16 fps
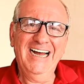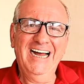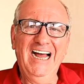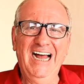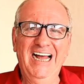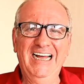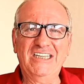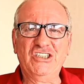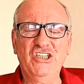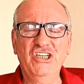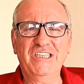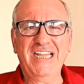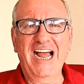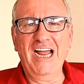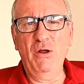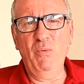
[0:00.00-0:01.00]
Uh,
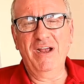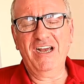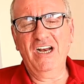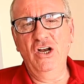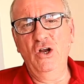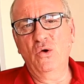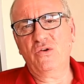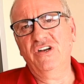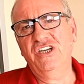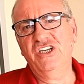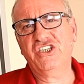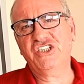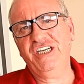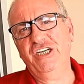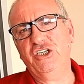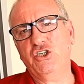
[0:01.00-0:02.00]
today we're going to look at the
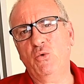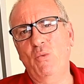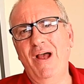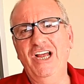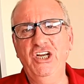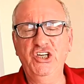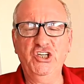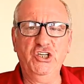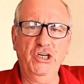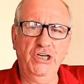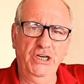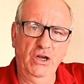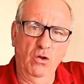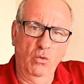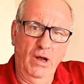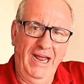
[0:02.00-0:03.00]

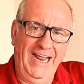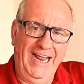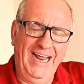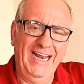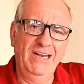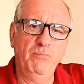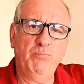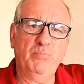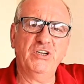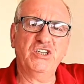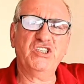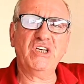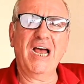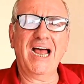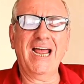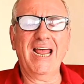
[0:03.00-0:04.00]
situation in
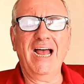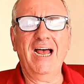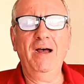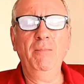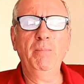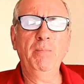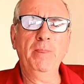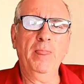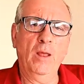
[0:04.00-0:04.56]
Pattaya,